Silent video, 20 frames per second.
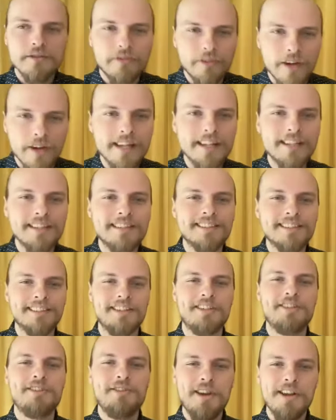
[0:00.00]
friend,
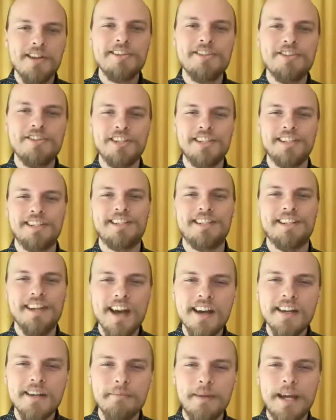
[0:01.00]
astrology is
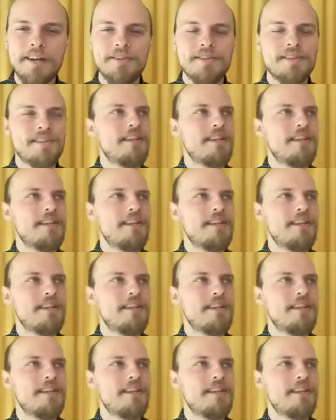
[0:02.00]
not about